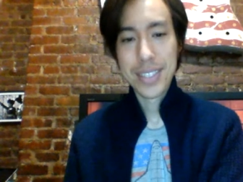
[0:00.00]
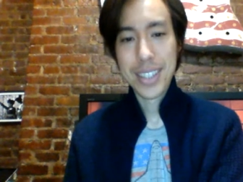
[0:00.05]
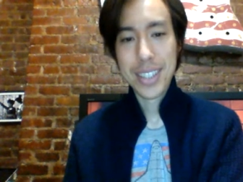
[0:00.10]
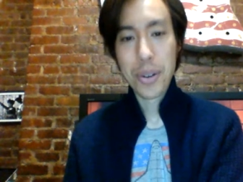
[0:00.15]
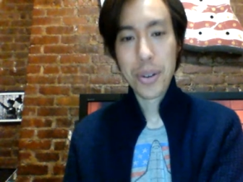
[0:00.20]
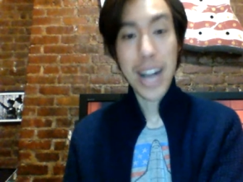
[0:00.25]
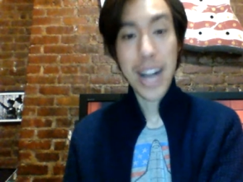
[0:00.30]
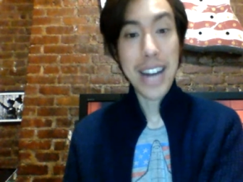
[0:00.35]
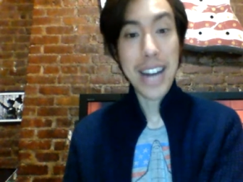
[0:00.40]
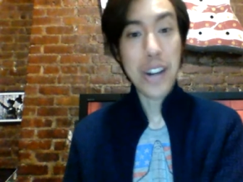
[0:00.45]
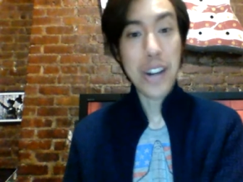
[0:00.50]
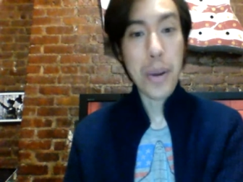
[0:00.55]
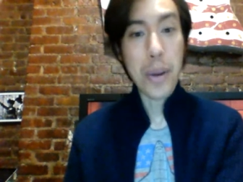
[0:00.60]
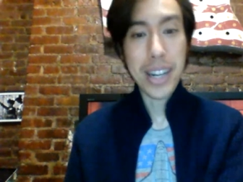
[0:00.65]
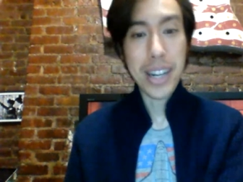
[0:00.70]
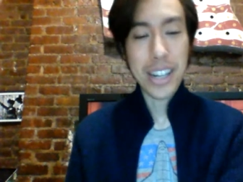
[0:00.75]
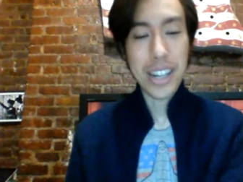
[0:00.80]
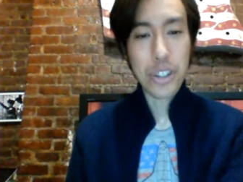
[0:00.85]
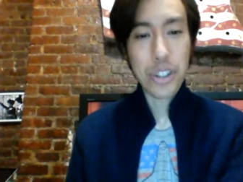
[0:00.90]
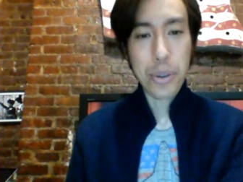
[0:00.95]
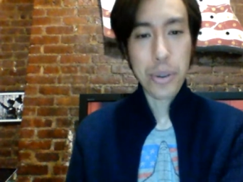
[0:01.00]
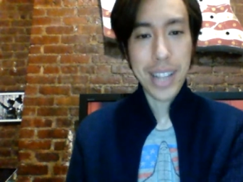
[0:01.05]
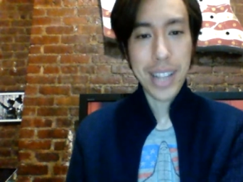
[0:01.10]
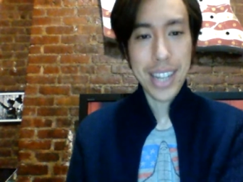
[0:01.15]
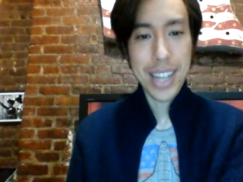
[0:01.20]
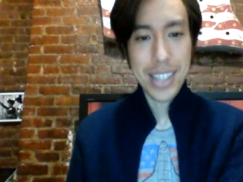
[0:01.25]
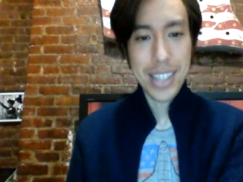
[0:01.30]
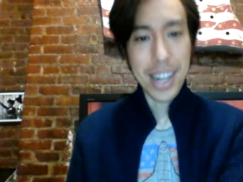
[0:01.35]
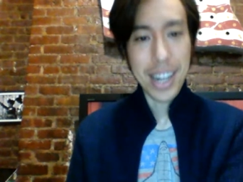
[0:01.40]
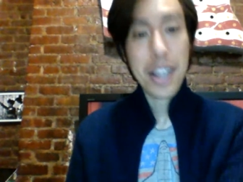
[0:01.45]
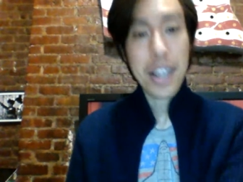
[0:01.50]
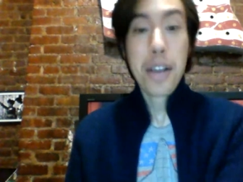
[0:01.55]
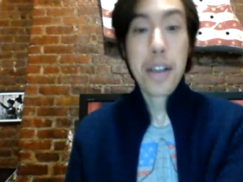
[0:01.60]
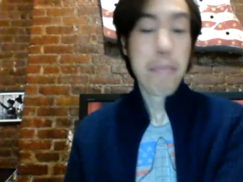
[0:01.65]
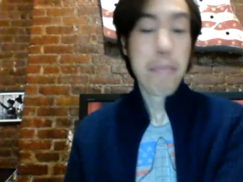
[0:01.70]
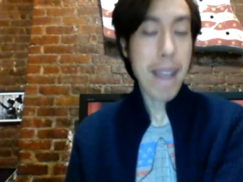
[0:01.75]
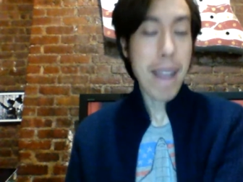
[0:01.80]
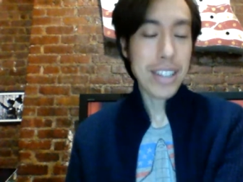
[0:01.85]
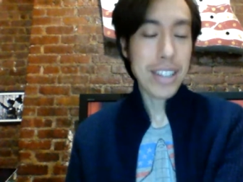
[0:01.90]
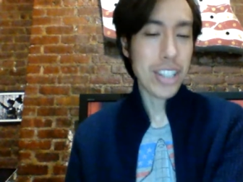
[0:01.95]
well, I don't know what country would let us in.
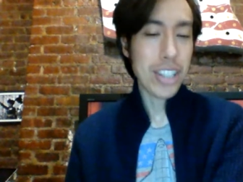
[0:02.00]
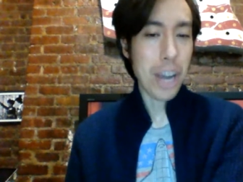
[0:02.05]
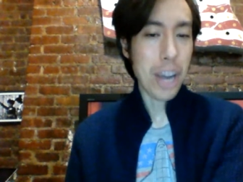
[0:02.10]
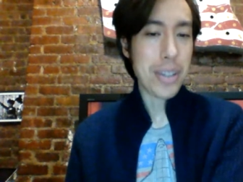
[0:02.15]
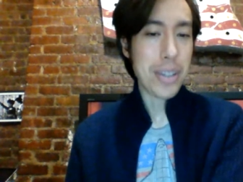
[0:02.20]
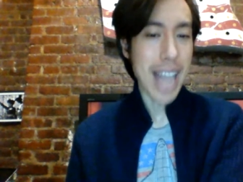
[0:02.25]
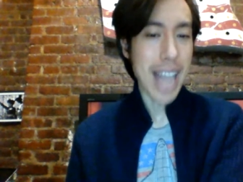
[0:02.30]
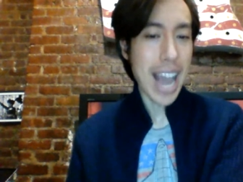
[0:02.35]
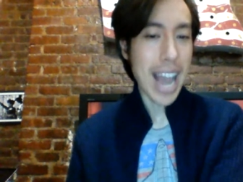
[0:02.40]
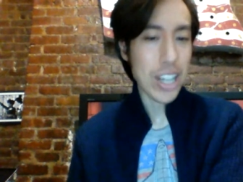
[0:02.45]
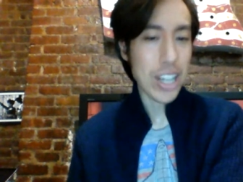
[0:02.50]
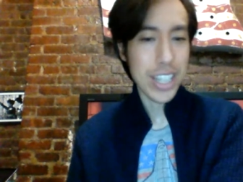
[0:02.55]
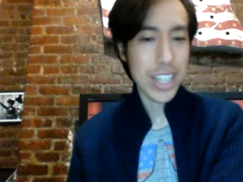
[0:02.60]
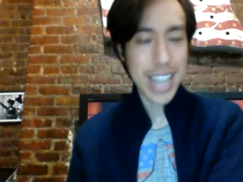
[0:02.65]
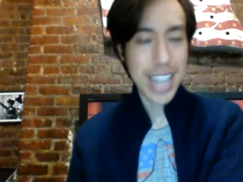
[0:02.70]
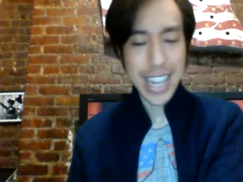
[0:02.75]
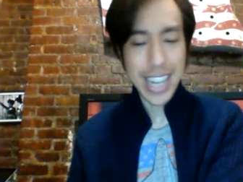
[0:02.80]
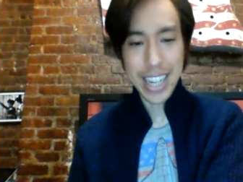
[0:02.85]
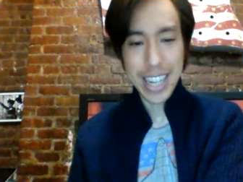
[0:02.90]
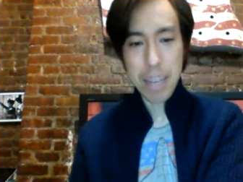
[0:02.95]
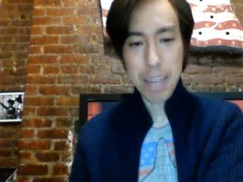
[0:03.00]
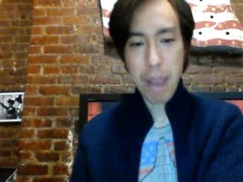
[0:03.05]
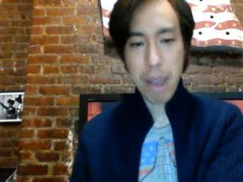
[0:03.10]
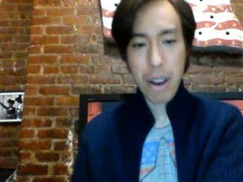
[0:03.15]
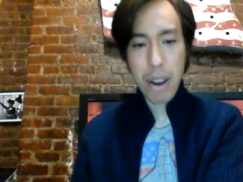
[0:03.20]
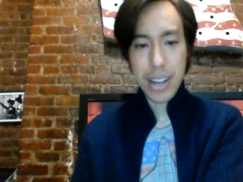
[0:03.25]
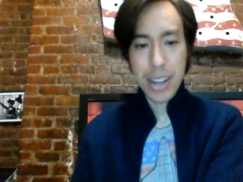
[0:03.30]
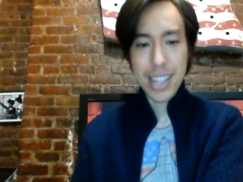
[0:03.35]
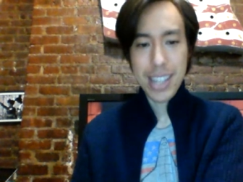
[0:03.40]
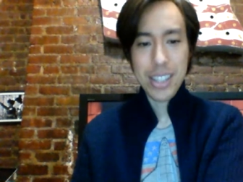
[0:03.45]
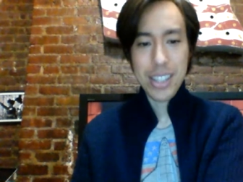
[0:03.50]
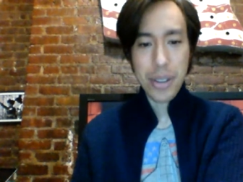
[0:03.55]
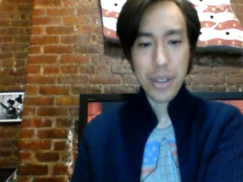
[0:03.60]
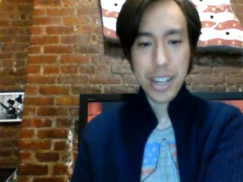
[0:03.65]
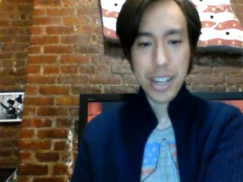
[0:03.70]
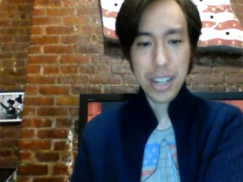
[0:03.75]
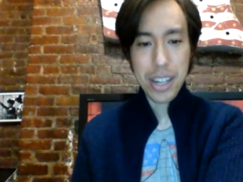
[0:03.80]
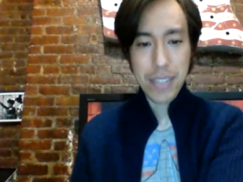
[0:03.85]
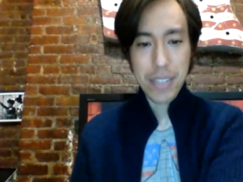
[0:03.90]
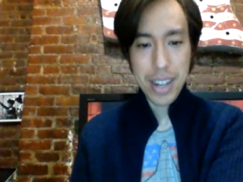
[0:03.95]
Mexico is actually taking Americans, so he
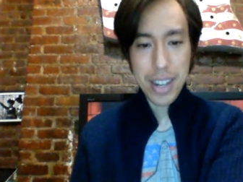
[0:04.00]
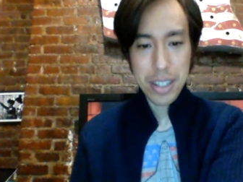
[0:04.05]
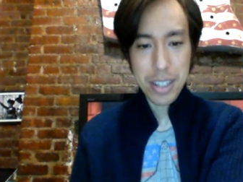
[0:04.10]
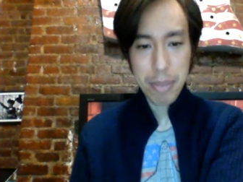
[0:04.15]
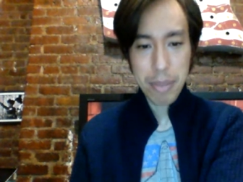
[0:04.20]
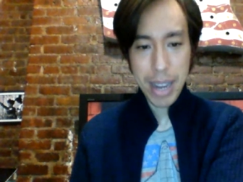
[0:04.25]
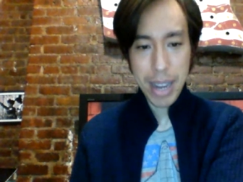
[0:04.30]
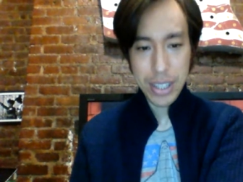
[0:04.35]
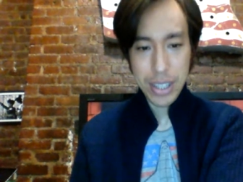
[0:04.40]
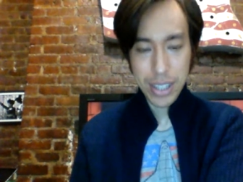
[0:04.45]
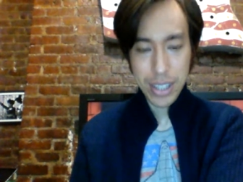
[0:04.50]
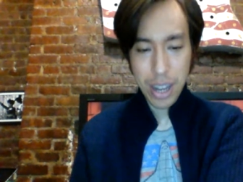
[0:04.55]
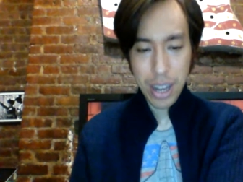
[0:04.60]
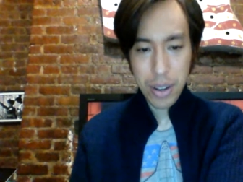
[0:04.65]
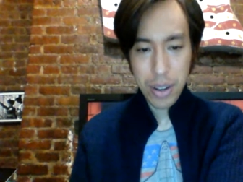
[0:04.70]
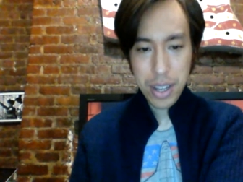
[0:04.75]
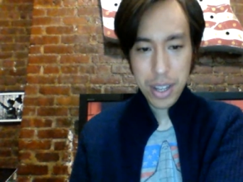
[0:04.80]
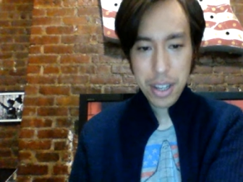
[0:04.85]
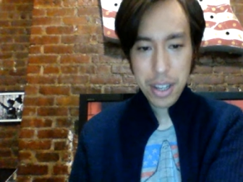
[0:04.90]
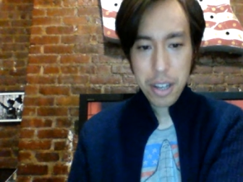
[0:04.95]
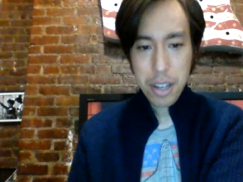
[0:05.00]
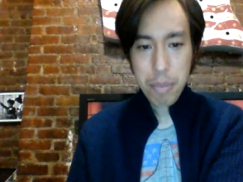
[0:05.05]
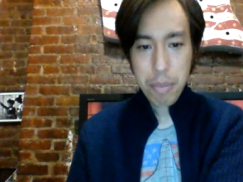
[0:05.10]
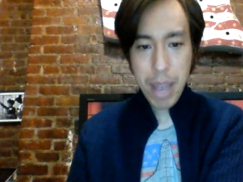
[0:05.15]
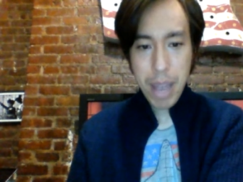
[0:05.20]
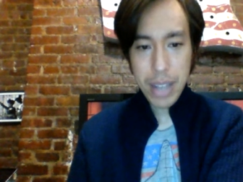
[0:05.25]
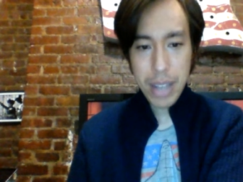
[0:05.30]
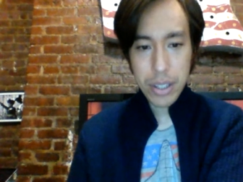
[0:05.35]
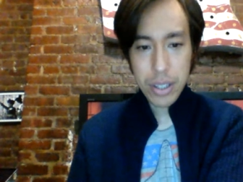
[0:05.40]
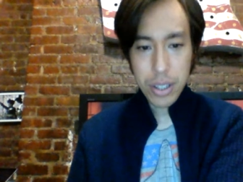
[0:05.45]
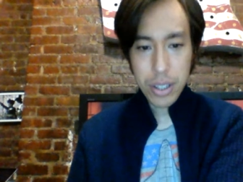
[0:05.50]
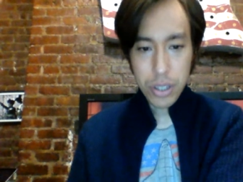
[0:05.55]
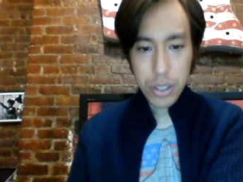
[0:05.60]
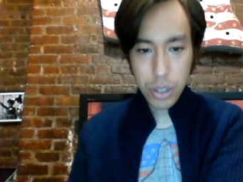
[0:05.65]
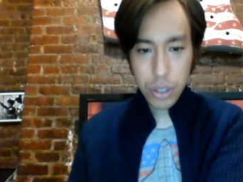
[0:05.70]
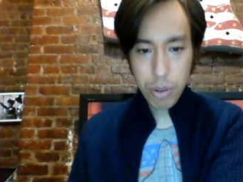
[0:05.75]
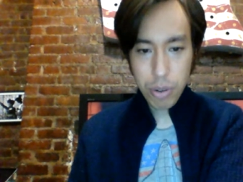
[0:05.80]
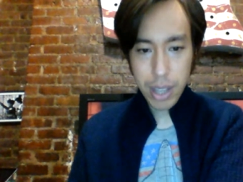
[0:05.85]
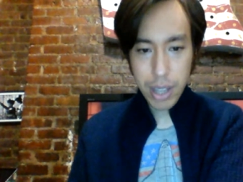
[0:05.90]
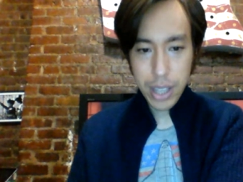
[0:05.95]
could have gone to Mexico. Ben, do
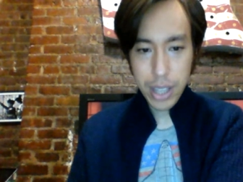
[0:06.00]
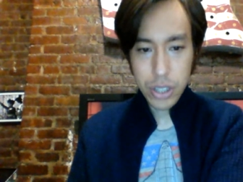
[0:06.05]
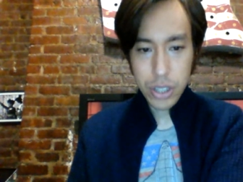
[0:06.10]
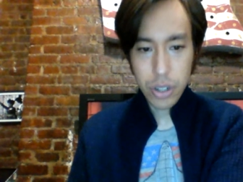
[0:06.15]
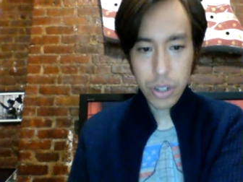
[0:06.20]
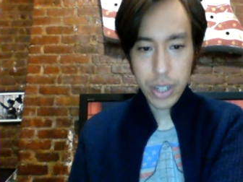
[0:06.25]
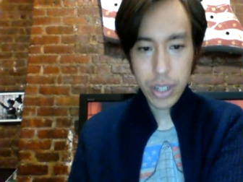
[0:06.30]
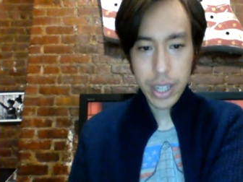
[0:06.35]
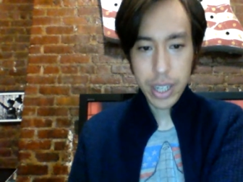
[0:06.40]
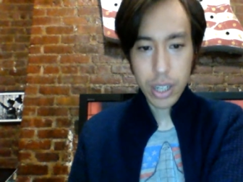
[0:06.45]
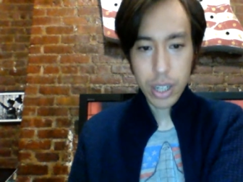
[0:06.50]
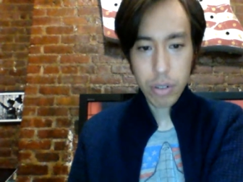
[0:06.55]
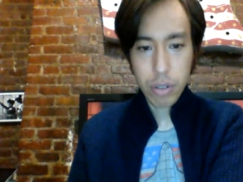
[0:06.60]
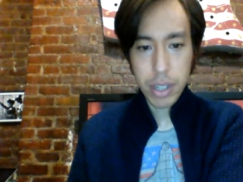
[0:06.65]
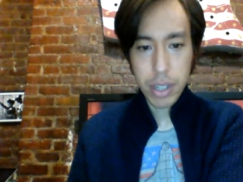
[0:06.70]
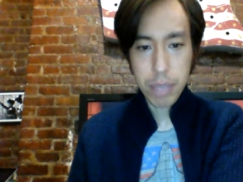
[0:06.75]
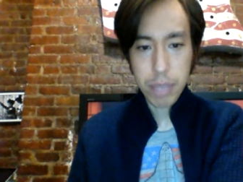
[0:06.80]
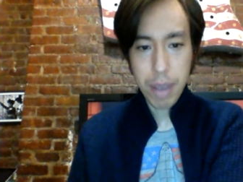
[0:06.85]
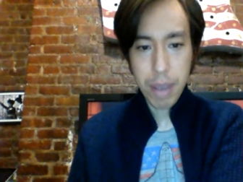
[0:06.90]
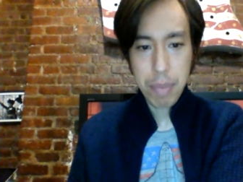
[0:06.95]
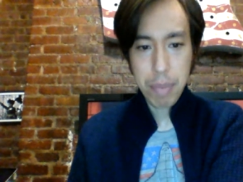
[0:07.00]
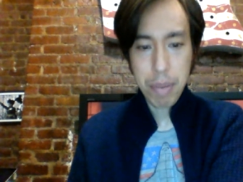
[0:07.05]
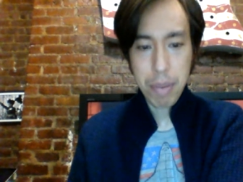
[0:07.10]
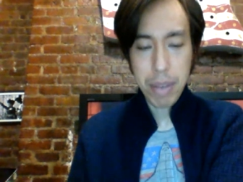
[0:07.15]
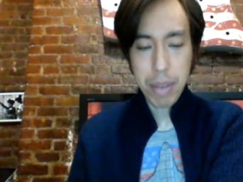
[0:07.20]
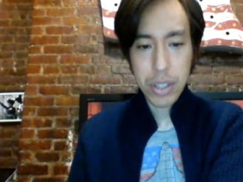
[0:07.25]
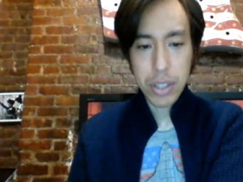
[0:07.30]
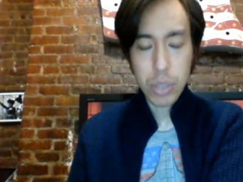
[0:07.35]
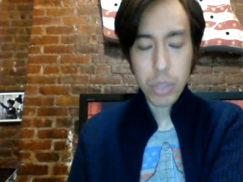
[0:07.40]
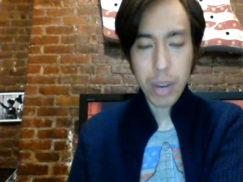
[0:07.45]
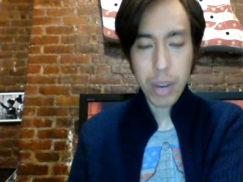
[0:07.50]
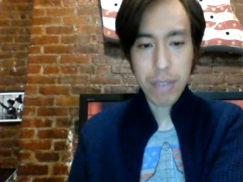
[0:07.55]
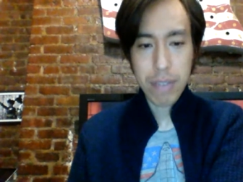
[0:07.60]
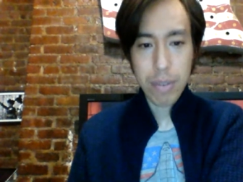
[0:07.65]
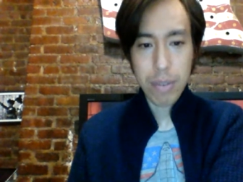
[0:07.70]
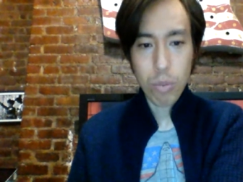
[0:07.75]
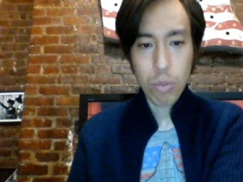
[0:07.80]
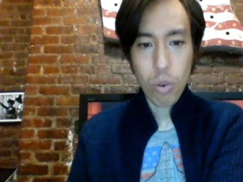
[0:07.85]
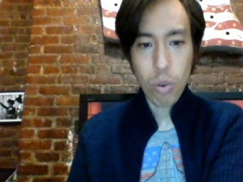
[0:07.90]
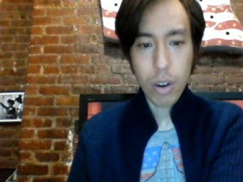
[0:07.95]
you realize Turkey and Greece might be months away
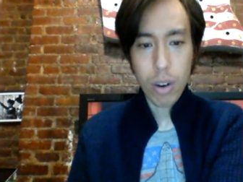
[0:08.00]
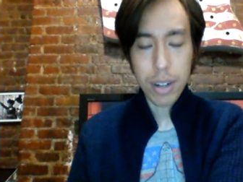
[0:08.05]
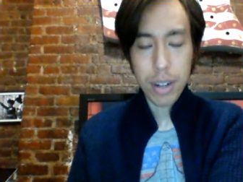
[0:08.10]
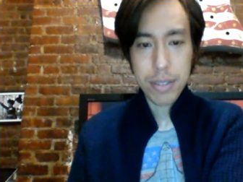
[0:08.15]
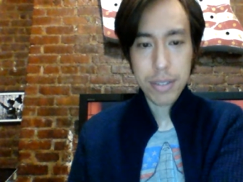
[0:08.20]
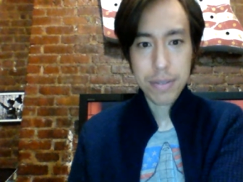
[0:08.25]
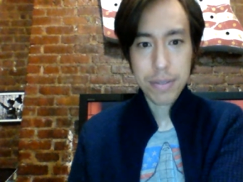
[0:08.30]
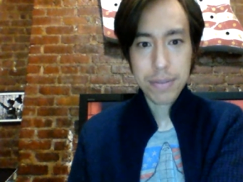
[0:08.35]
from war?